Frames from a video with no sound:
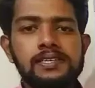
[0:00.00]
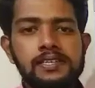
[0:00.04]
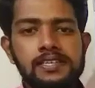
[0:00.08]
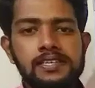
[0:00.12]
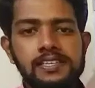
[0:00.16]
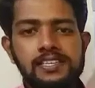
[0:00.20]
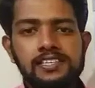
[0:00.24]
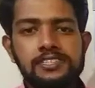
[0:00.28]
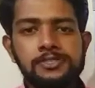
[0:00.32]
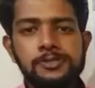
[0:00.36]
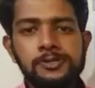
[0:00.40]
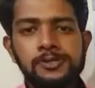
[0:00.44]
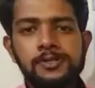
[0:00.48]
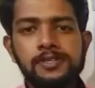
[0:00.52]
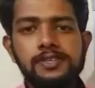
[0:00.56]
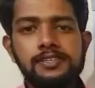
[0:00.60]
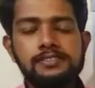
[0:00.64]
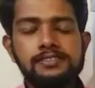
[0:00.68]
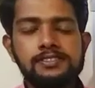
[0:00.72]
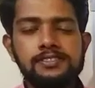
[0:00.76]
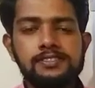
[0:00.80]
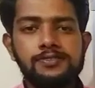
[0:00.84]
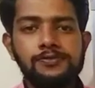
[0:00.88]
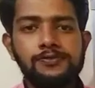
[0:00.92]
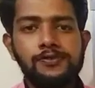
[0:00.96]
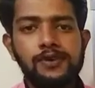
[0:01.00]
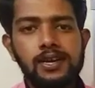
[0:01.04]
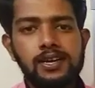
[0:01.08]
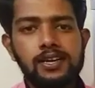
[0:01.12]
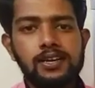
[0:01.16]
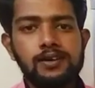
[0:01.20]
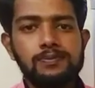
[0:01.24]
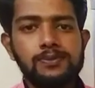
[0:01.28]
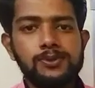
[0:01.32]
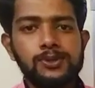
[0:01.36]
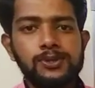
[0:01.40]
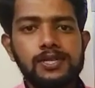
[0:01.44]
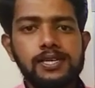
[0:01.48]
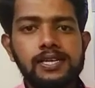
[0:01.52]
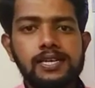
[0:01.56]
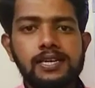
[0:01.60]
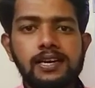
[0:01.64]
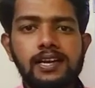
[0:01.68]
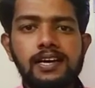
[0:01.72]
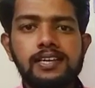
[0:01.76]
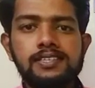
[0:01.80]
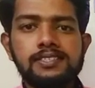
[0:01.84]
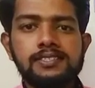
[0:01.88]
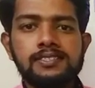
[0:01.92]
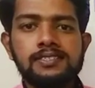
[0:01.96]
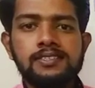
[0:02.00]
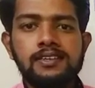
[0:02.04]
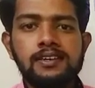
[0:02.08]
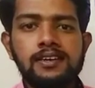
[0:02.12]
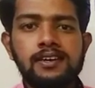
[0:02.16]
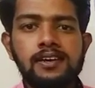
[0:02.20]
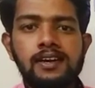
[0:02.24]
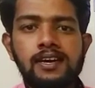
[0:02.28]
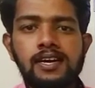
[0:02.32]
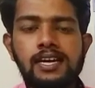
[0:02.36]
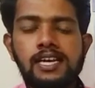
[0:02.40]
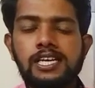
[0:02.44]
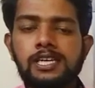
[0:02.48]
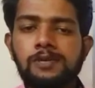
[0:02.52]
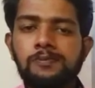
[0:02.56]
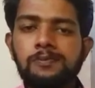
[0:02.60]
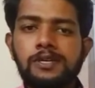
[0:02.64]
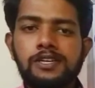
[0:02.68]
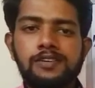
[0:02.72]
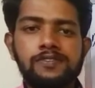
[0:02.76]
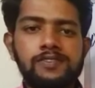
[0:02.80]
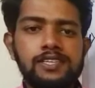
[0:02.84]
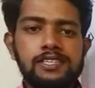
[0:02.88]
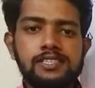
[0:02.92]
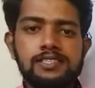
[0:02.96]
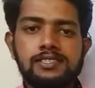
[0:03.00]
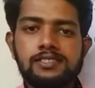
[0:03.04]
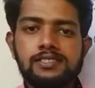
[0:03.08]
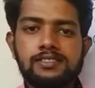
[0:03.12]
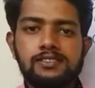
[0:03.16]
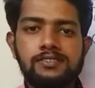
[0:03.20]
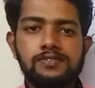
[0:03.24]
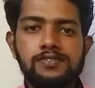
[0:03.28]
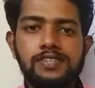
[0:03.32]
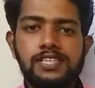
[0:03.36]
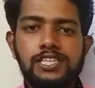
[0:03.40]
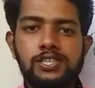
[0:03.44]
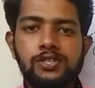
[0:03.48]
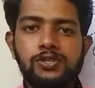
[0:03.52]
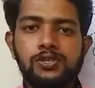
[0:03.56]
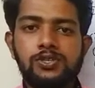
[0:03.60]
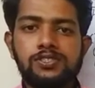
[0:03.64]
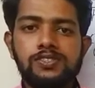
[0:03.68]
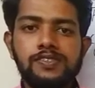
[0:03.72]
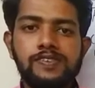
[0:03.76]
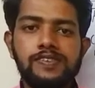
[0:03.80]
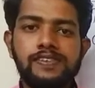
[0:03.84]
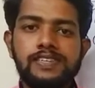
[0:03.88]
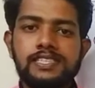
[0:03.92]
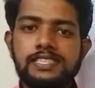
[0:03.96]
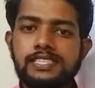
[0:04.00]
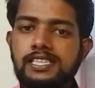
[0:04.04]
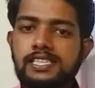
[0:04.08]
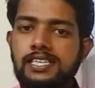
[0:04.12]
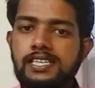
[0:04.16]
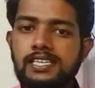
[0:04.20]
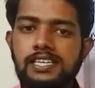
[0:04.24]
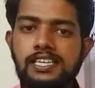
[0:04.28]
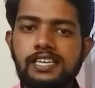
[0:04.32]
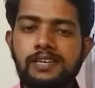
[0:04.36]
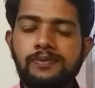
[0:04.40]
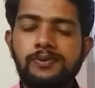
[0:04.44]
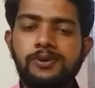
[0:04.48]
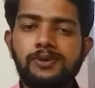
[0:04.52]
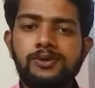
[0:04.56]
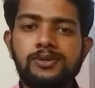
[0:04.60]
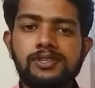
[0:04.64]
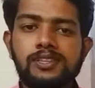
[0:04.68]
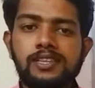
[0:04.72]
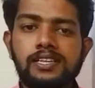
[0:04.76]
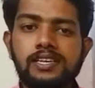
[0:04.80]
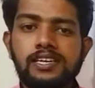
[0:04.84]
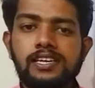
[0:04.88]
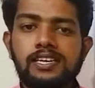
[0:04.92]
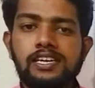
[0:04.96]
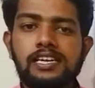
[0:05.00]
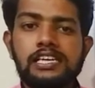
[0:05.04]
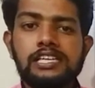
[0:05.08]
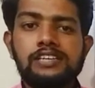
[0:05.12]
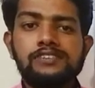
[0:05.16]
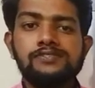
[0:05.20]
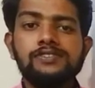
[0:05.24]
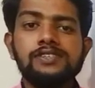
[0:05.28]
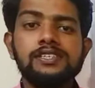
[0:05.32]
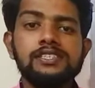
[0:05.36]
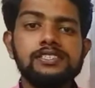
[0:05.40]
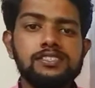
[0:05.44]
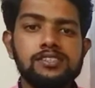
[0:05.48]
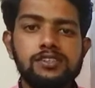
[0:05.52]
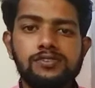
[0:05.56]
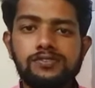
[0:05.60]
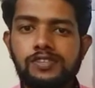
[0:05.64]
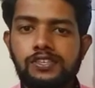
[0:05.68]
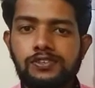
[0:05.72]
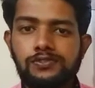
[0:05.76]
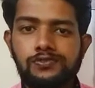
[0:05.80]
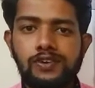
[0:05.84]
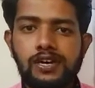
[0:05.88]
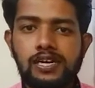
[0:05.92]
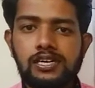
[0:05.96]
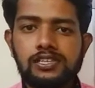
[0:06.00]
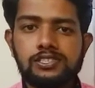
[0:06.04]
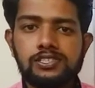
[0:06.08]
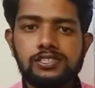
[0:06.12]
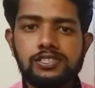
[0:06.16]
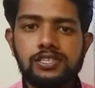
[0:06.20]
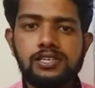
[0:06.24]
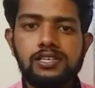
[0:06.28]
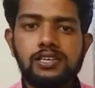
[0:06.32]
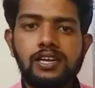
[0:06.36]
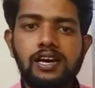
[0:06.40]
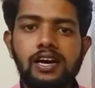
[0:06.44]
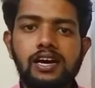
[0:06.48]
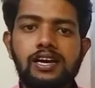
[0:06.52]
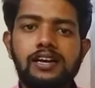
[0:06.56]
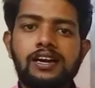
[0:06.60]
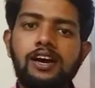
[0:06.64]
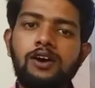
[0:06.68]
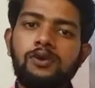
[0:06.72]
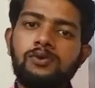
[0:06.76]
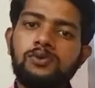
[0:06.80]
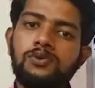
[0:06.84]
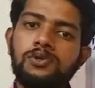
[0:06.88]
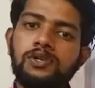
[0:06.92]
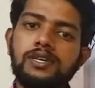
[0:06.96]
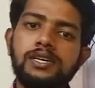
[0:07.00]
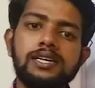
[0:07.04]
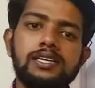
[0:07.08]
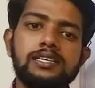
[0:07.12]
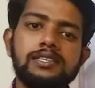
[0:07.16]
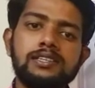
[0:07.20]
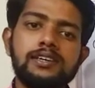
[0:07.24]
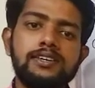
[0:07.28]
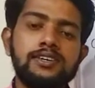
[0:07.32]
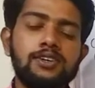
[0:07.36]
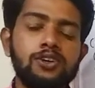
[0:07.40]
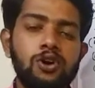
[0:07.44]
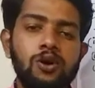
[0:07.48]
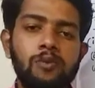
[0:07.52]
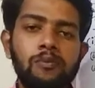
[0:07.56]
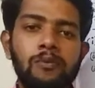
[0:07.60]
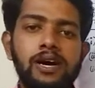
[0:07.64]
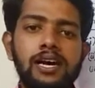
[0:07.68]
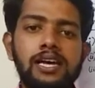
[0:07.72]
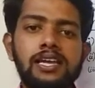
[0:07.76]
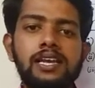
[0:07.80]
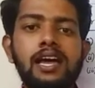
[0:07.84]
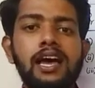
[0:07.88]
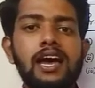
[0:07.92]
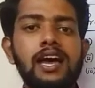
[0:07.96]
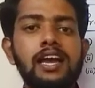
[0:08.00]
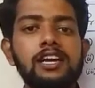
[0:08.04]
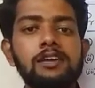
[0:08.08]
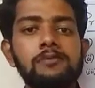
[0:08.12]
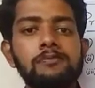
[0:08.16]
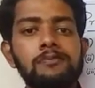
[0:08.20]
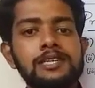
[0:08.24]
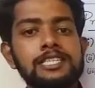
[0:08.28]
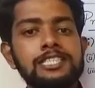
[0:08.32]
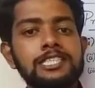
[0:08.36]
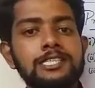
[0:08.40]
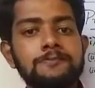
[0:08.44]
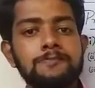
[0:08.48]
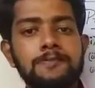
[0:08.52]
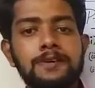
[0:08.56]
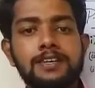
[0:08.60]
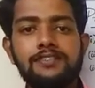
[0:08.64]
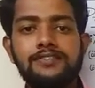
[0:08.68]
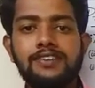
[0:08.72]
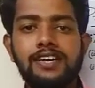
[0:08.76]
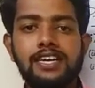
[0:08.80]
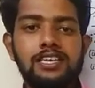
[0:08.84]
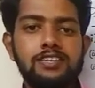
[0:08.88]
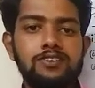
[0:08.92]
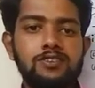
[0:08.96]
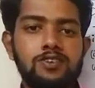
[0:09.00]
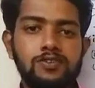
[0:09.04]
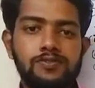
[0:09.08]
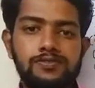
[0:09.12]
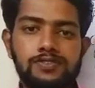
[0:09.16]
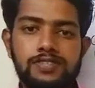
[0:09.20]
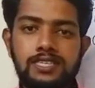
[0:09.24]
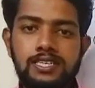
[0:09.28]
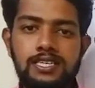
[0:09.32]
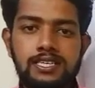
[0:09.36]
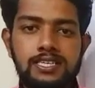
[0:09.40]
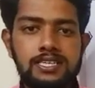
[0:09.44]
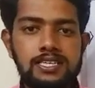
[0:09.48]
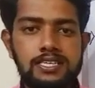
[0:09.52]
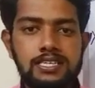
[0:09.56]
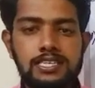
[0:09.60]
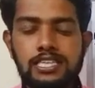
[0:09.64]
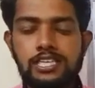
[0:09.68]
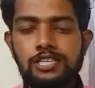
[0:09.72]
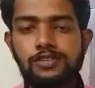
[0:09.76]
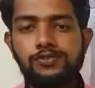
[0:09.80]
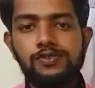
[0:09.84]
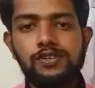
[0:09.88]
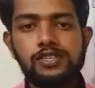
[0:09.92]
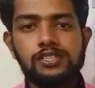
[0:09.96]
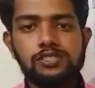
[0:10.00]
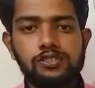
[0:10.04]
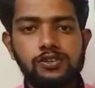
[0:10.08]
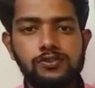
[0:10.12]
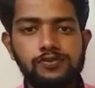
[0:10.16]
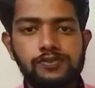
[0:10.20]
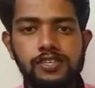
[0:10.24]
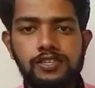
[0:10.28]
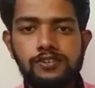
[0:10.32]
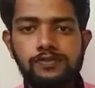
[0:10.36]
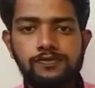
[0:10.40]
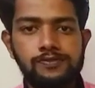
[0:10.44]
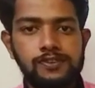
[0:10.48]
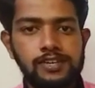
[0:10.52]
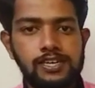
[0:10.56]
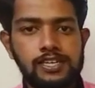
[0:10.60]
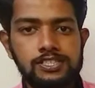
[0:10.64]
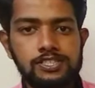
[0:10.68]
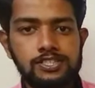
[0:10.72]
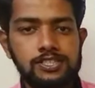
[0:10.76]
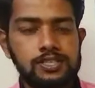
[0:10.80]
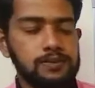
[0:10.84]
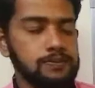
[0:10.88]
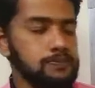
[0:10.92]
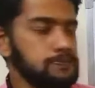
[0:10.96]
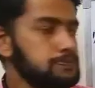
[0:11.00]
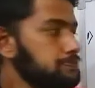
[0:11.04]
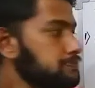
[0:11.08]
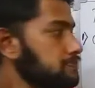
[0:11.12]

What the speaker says: Dear students, welcome to the class. In the previous videos, we have studied about the inverse of the function and how to get the domain and principal value of the inverse of the function.